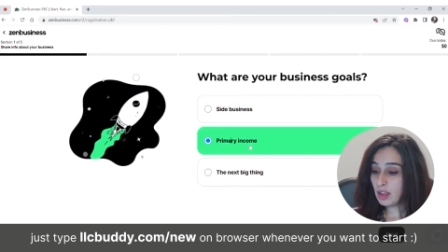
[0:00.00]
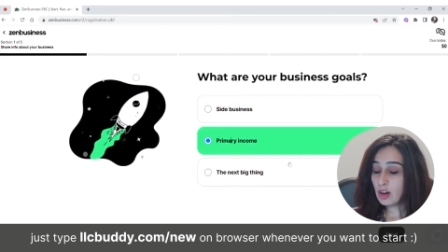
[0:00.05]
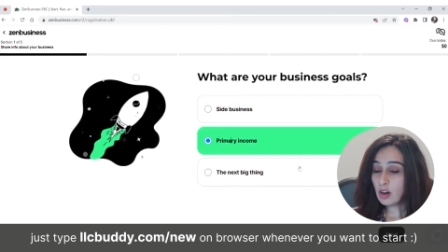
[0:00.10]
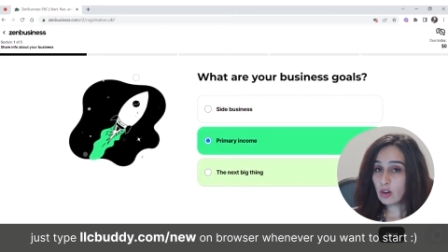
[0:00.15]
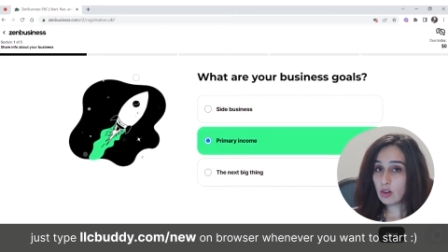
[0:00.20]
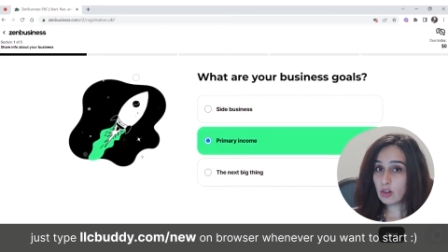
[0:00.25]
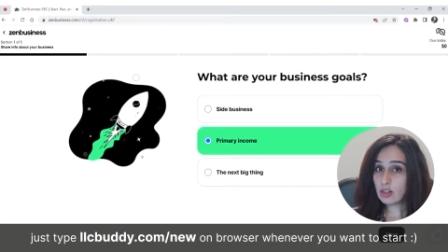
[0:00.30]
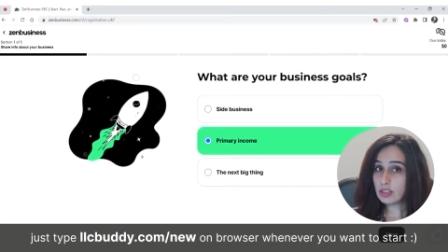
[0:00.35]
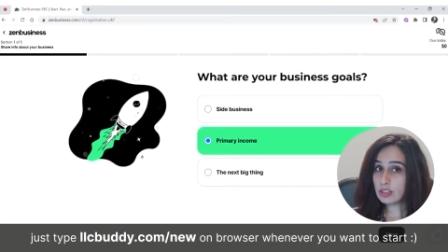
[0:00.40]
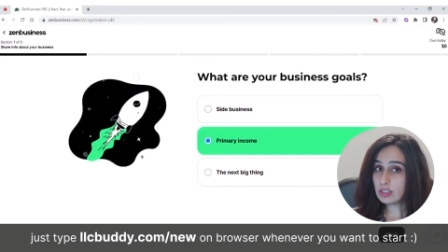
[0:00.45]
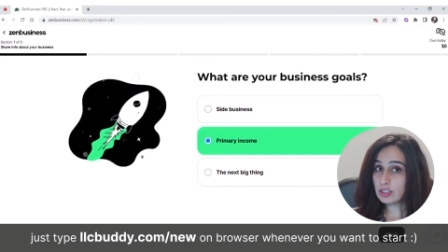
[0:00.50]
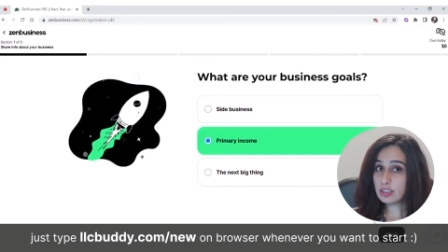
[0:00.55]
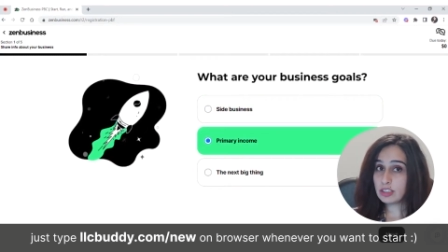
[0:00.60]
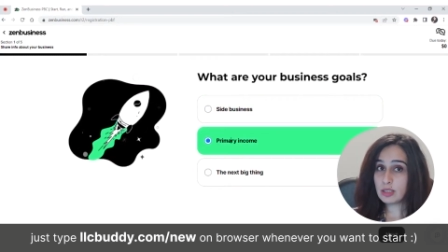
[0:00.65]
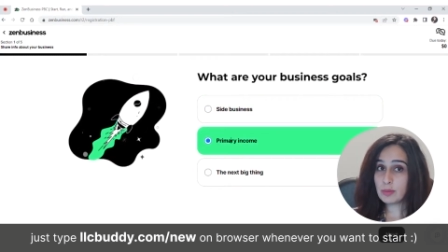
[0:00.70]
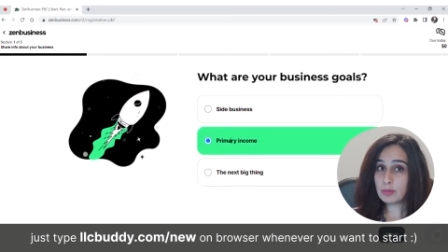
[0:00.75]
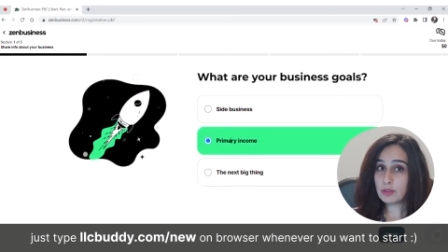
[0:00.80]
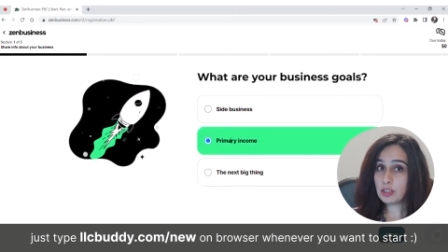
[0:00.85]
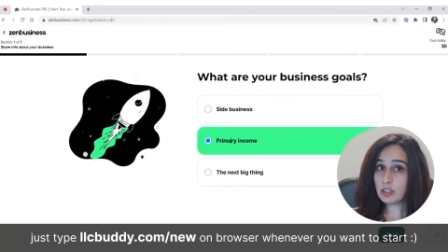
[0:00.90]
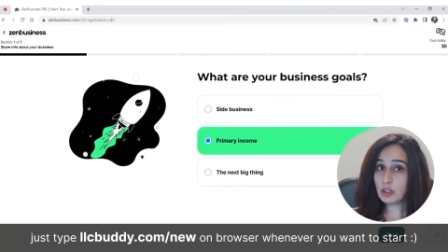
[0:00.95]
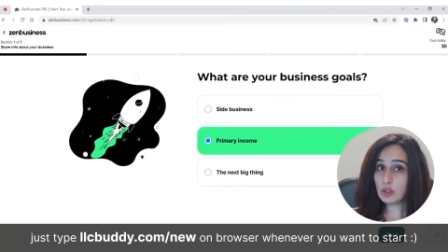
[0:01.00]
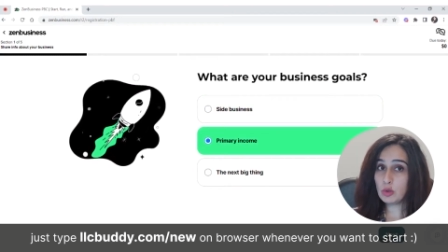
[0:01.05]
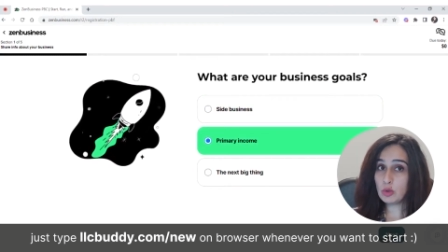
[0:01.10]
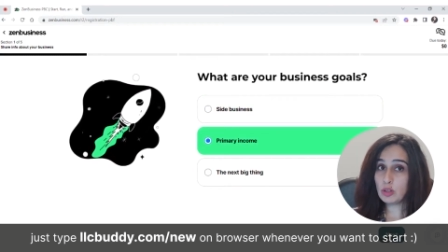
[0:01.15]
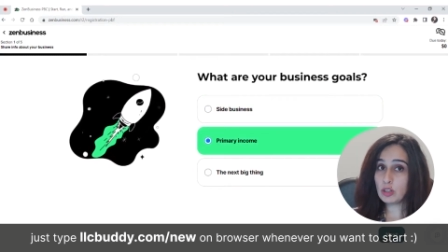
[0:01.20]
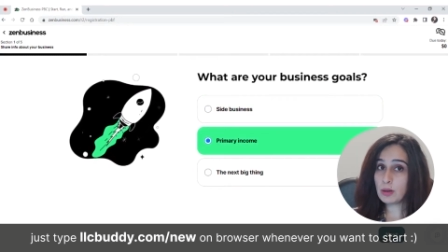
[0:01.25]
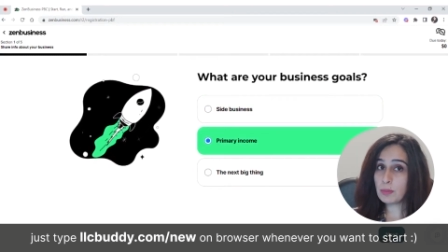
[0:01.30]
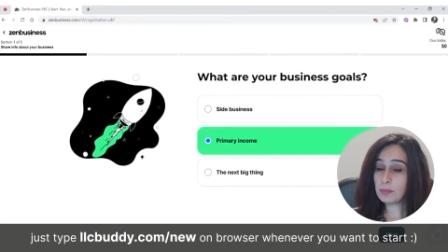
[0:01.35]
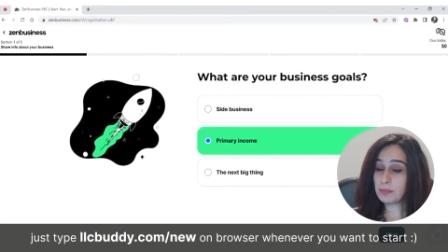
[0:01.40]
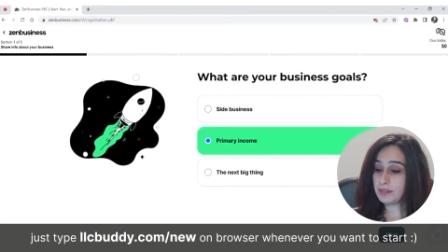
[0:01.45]
or is it something new
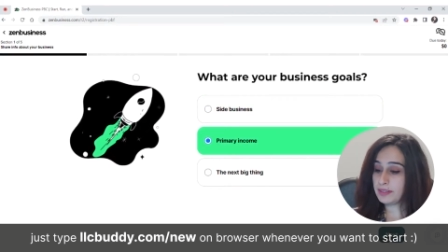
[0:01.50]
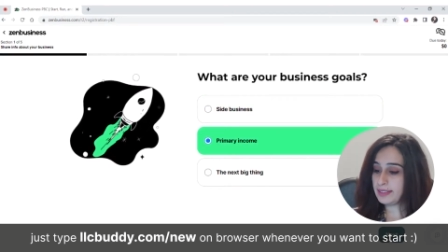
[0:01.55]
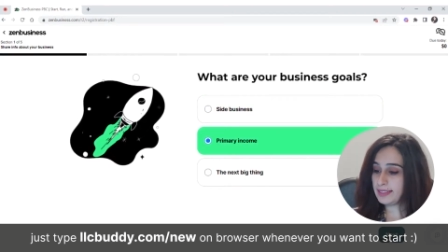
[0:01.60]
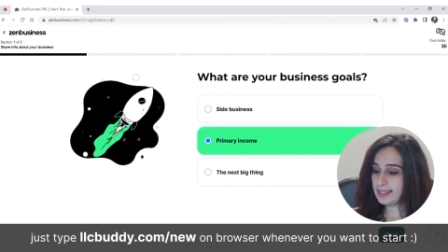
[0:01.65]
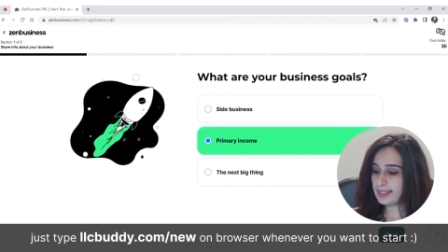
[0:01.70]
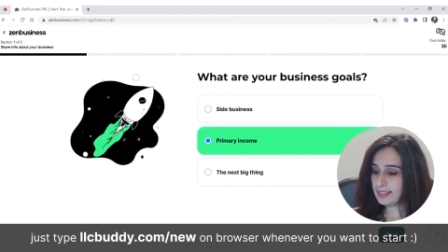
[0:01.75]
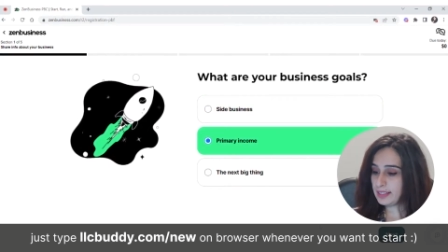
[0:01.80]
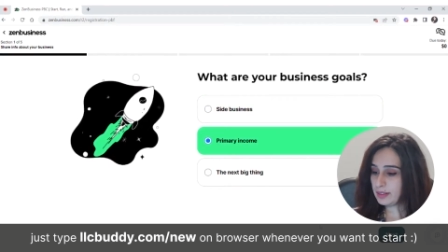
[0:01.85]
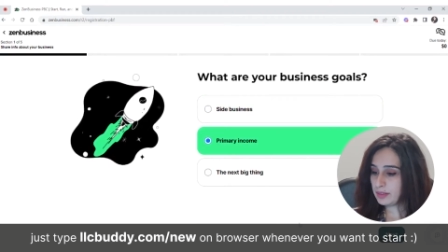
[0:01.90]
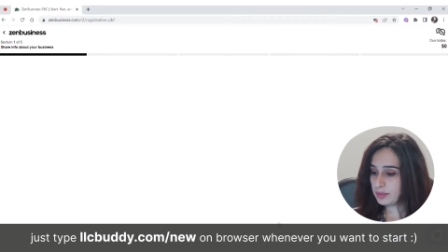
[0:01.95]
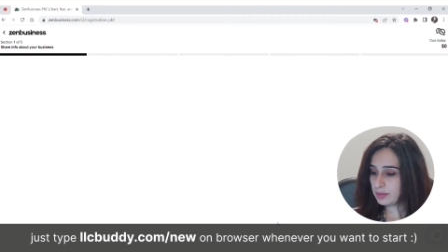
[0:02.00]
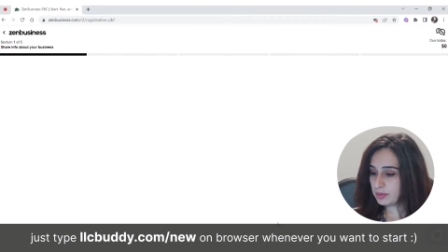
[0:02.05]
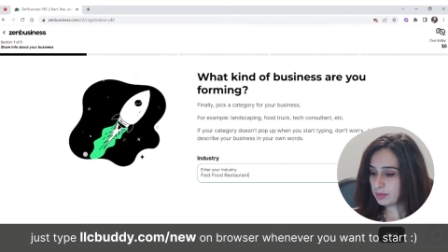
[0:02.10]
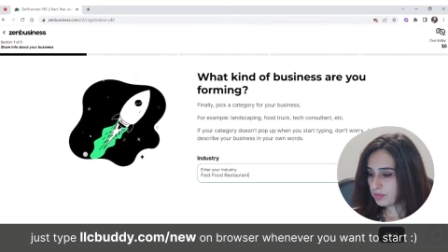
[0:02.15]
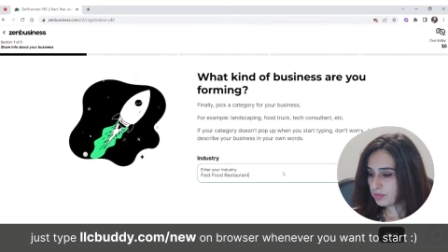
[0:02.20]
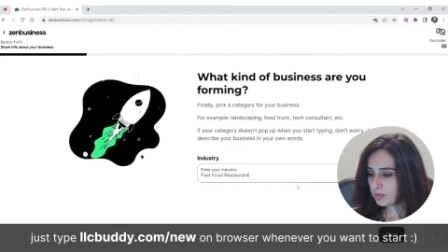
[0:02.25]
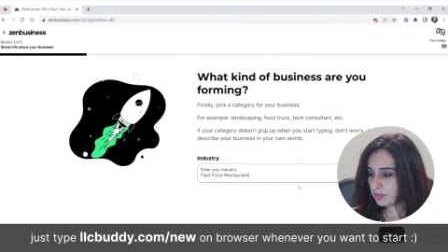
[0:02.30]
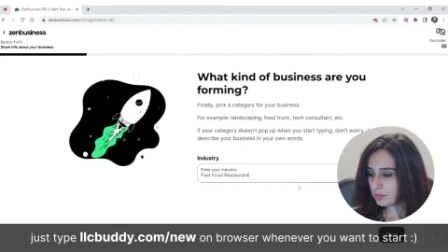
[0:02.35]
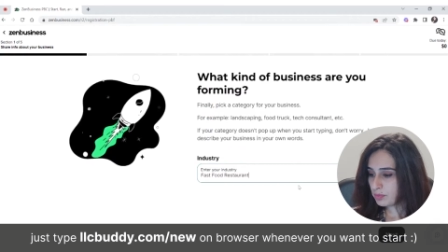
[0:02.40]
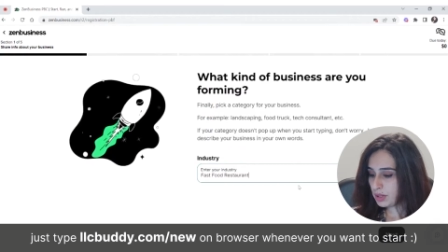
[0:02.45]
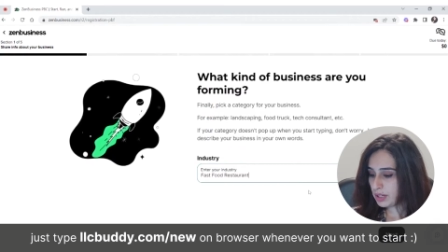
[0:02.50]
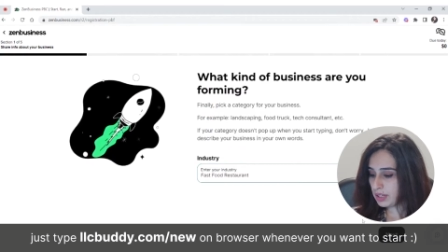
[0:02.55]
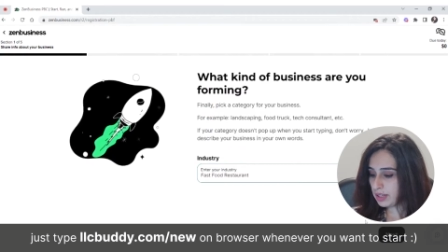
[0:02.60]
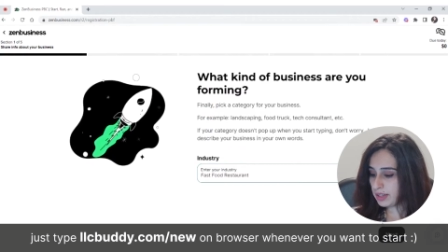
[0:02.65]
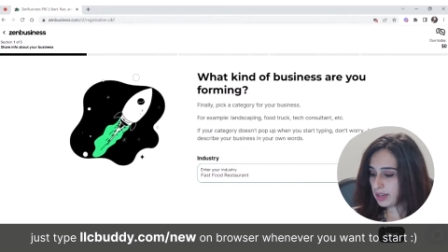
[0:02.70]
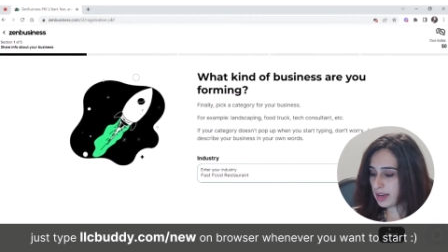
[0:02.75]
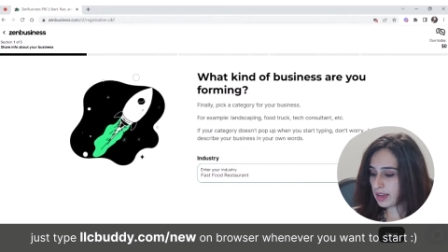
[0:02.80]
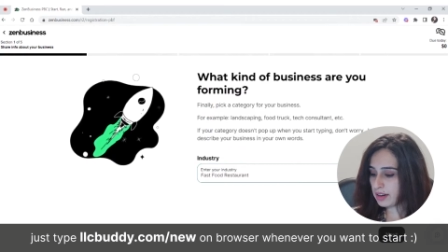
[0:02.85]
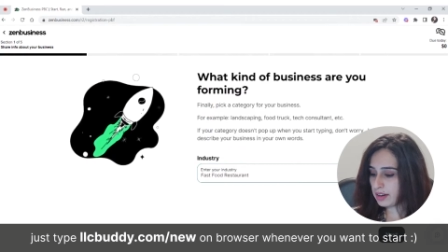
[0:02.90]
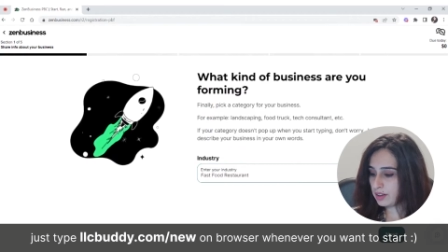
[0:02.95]
completely? Pick a
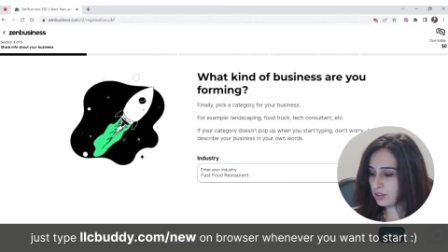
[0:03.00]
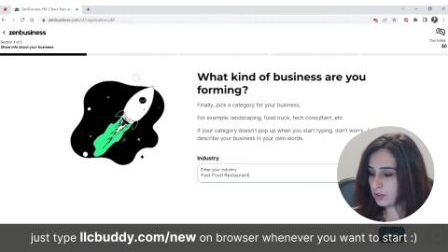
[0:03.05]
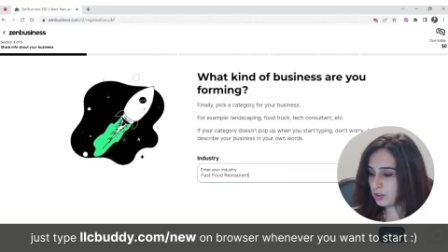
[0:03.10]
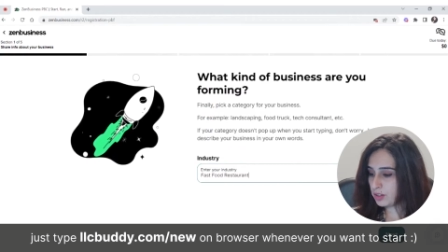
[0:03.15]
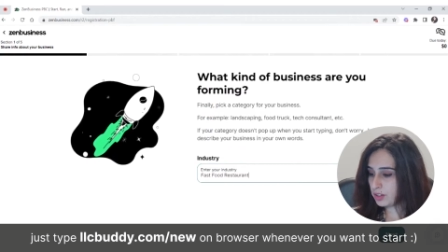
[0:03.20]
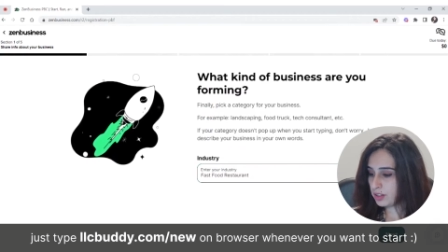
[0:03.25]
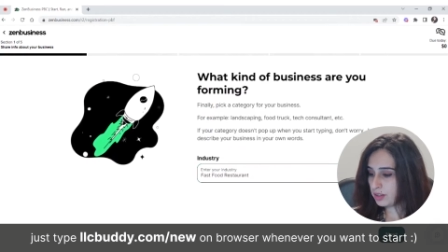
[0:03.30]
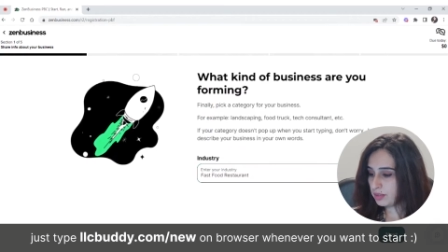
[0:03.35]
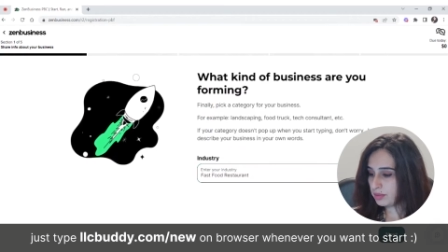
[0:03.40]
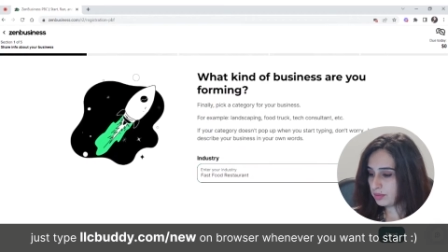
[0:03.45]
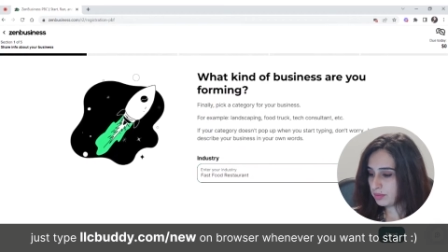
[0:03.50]
category.